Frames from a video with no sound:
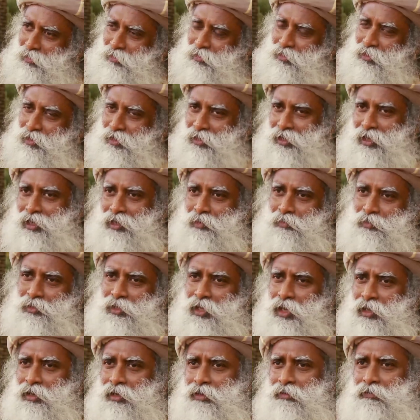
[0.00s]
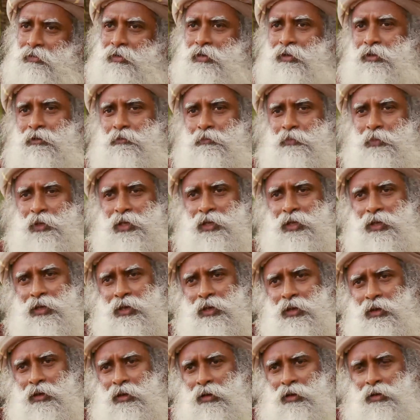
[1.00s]
So he came, sat in front of me.
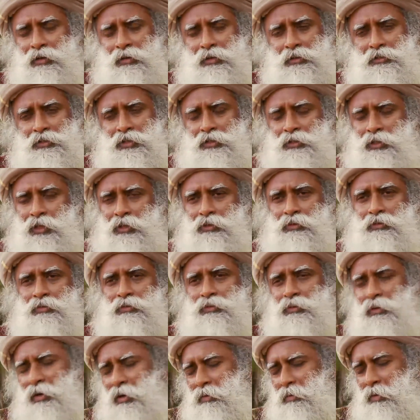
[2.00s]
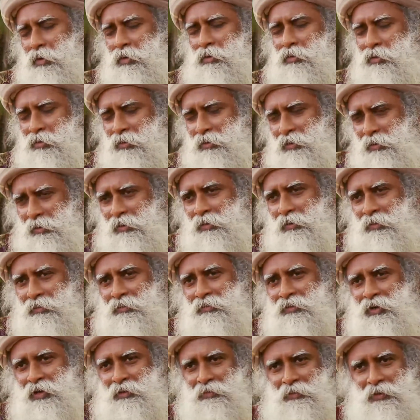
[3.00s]
He said, Sadhguru, I want to
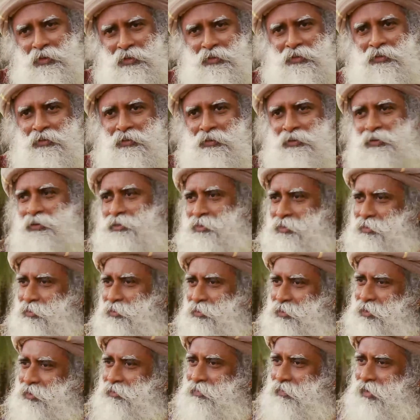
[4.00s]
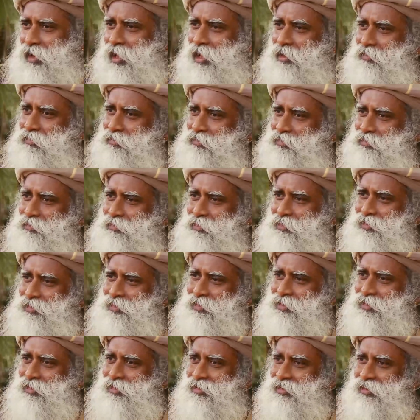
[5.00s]
know the truth of life.
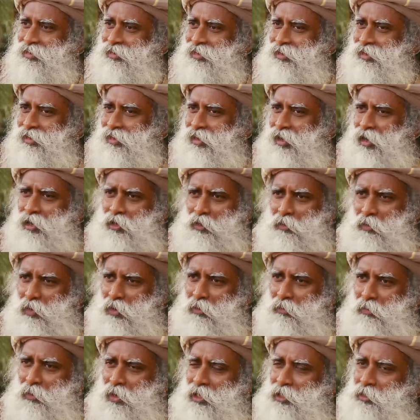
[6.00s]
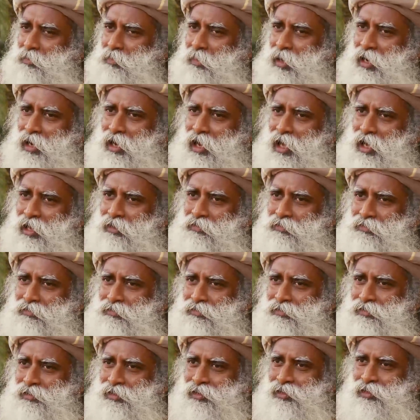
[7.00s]
I don't want to waste my
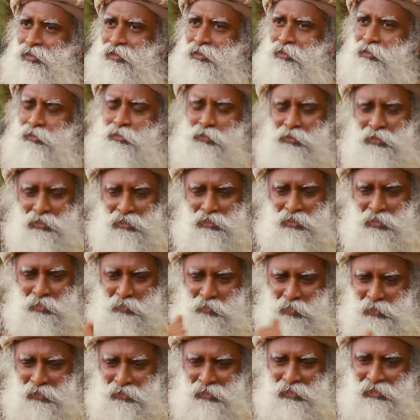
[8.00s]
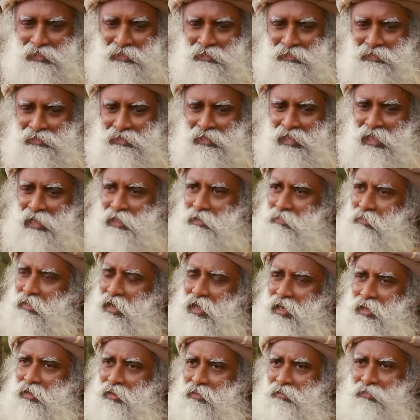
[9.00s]
life doing simple things like
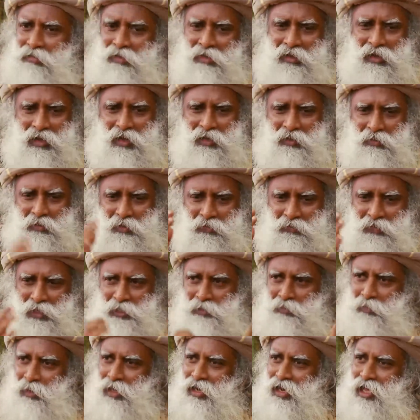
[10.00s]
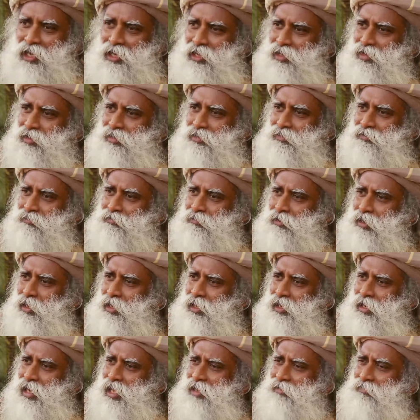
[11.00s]
I don't want to waste my
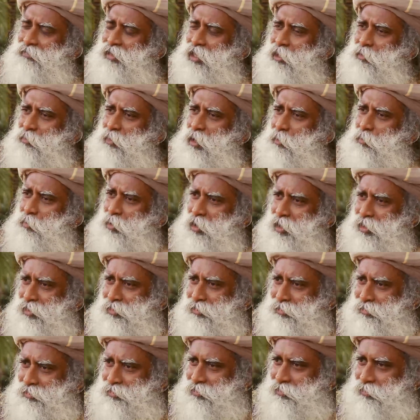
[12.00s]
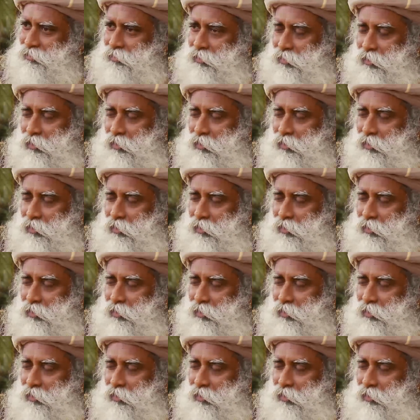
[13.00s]
life like my parents.